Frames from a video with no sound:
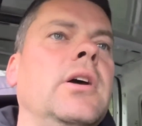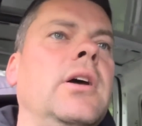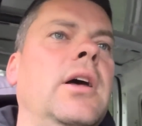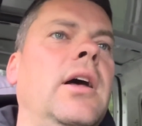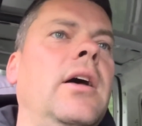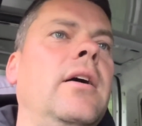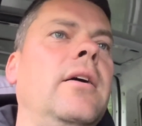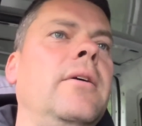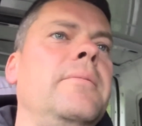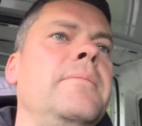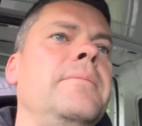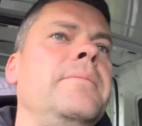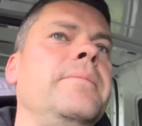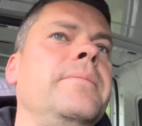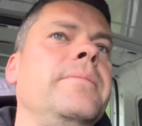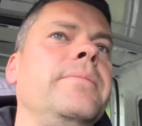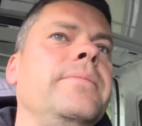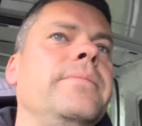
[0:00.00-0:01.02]

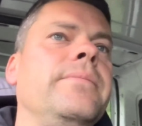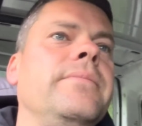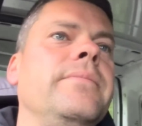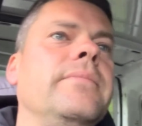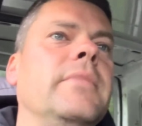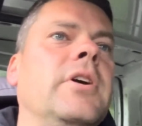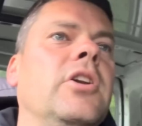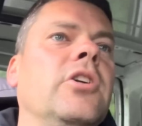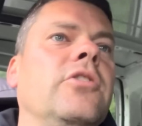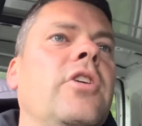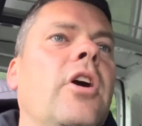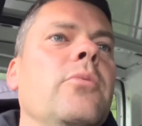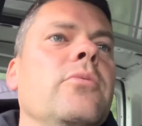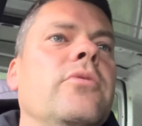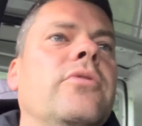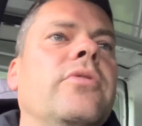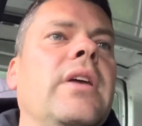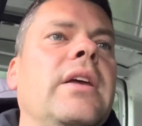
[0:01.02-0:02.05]
and I
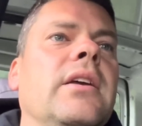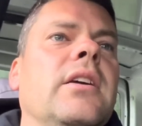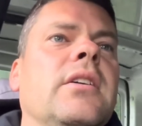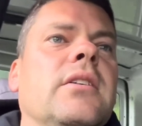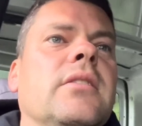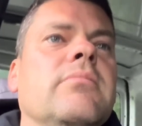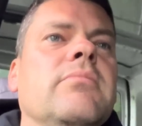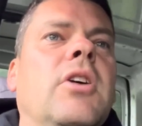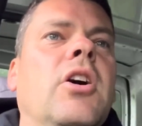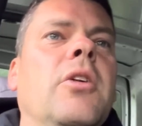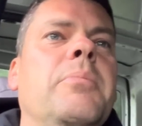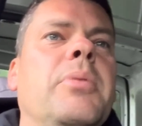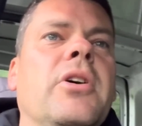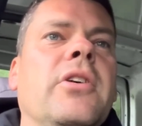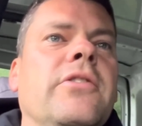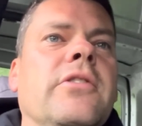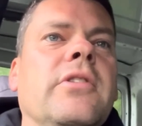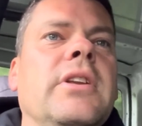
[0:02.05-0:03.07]

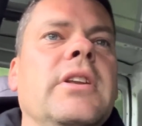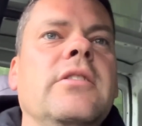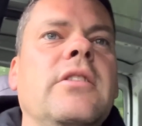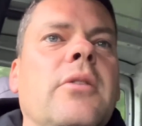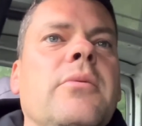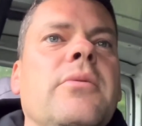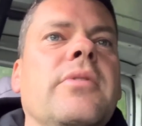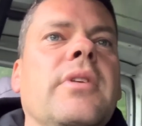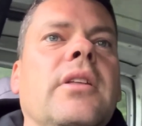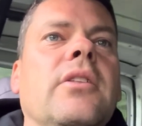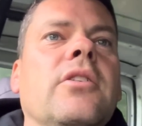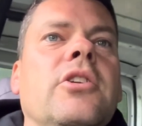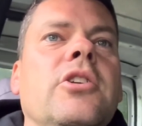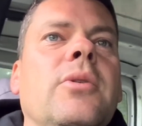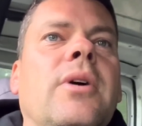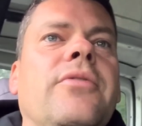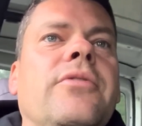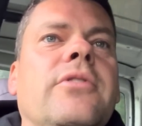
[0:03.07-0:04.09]
personally don't think that
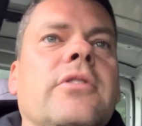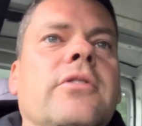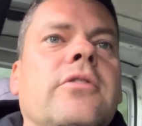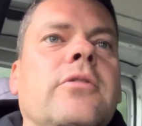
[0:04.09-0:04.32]
you have to